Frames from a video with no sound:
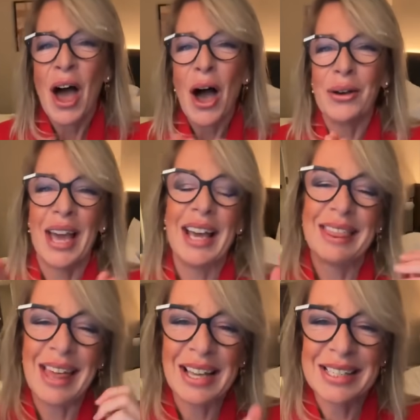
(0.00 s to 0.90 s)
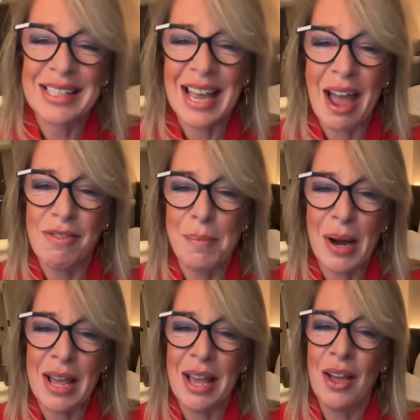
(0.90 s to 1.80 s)
Okay, thanks to
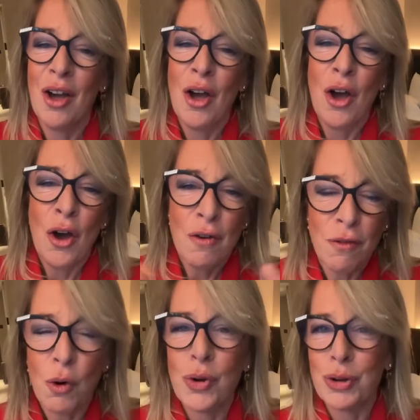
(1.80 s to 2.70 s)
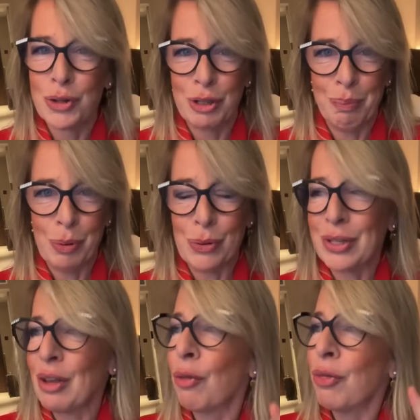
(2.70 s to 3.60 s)
everybody for all your
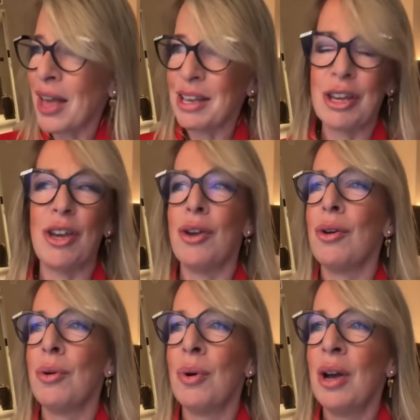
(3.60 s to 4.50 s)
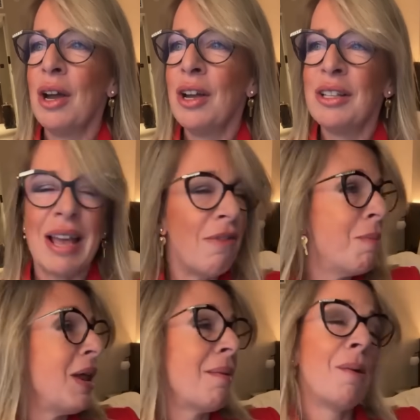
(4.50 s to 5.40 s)
support. Thank you to
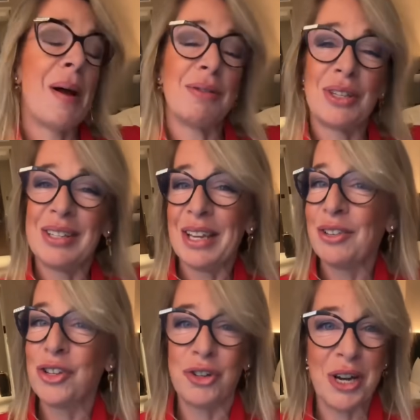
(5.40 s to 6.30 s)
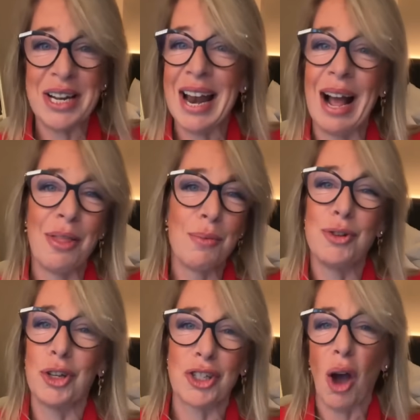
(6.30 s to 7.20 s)
everybody I'm about to see in the street now that will
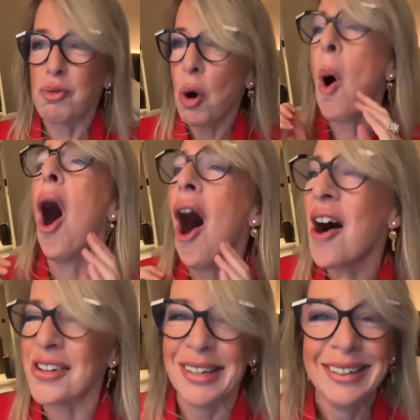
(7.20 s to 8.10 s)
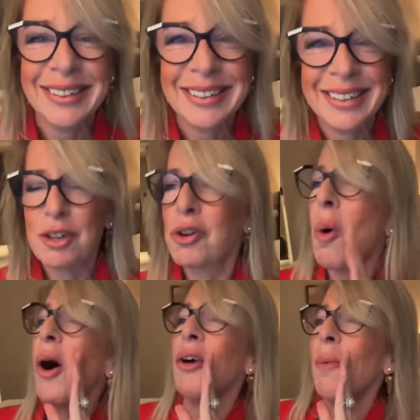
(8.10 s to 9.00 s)
just go on,
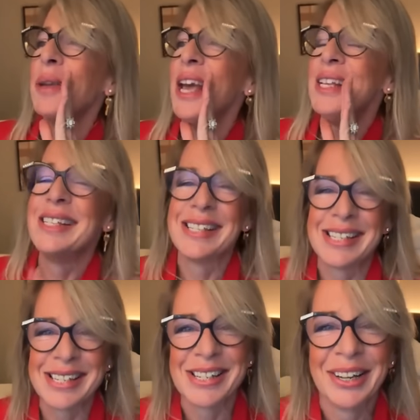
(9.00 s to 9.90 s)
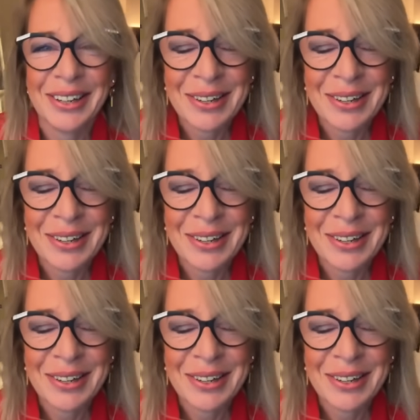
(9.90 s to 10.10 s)
Hopkins.